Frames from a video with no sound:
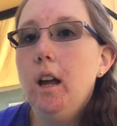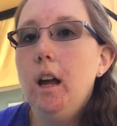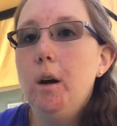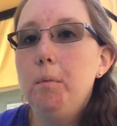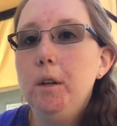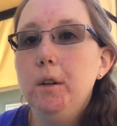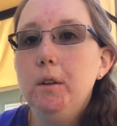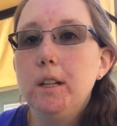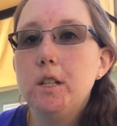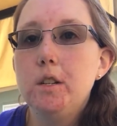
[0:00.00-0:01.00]
help
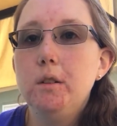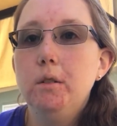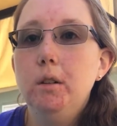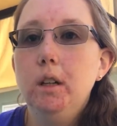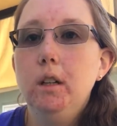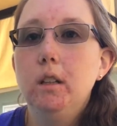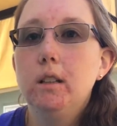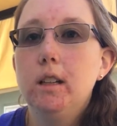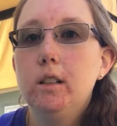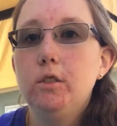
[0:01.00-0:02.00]
you as you
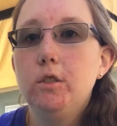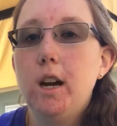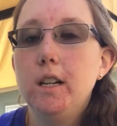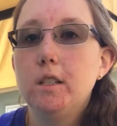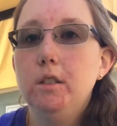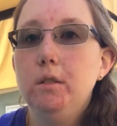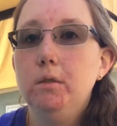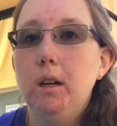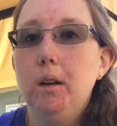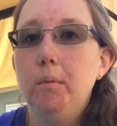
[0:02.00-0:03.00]
try
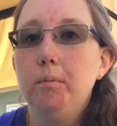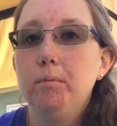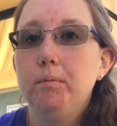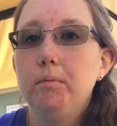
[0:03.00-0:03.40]
to um,